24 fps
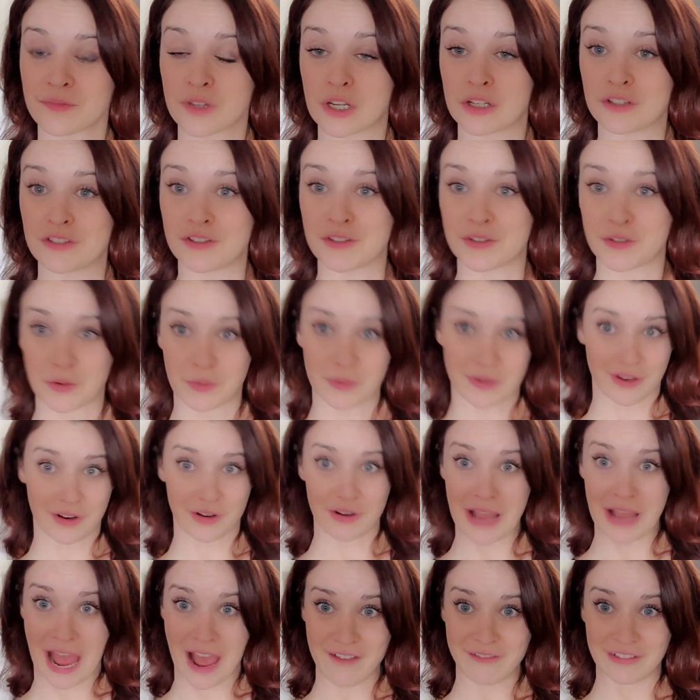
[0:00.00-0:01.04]
So here you
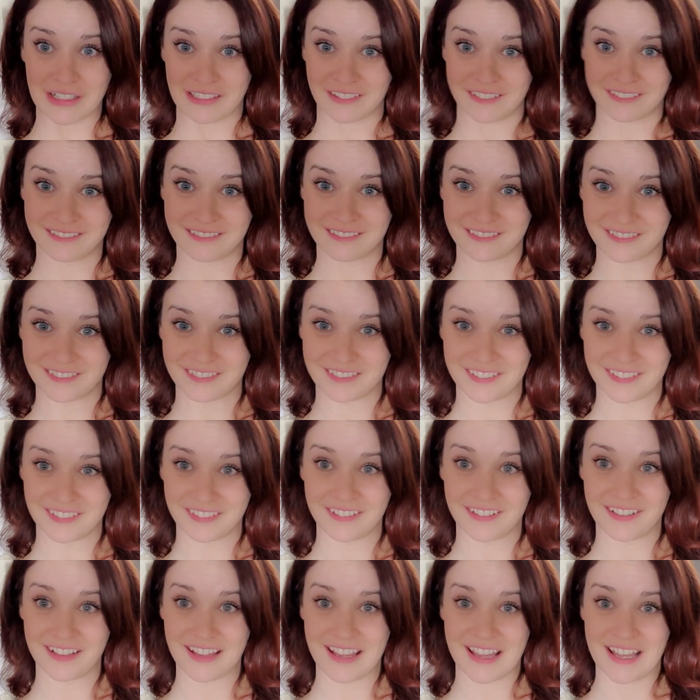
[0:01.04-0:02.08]
have it.
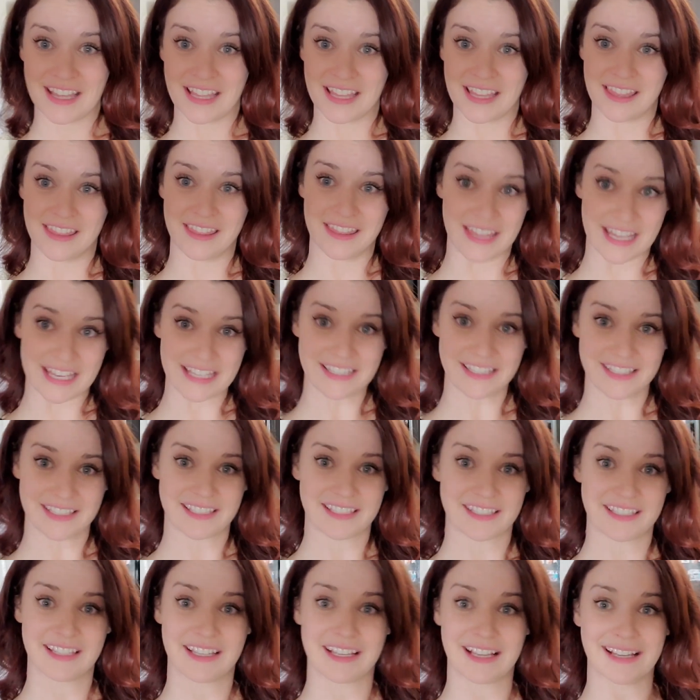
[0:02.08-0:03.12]
This